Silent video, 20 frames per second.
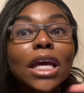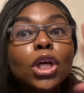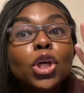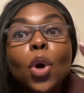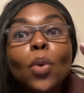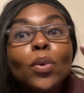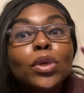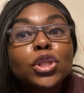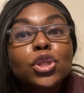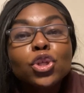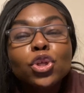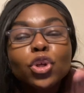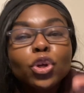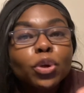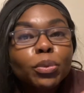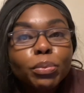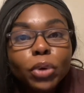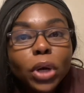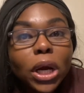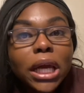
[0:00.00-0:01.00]
go into
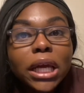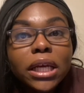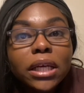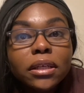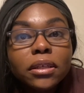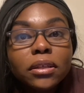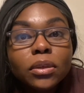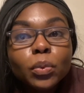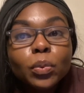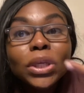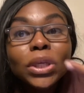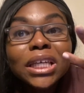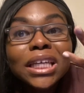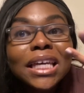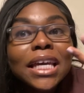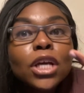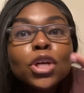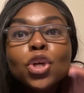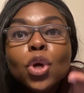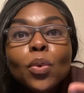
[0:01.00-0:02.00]
your brain. We
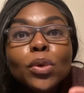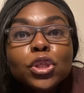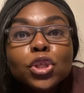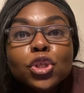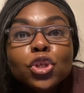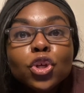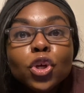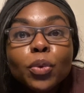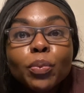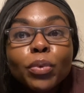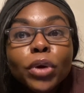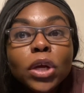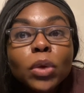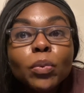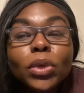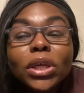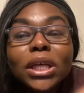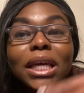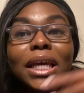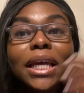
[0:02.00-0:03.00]
can't go into your brain.
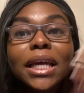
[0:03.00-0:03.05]
We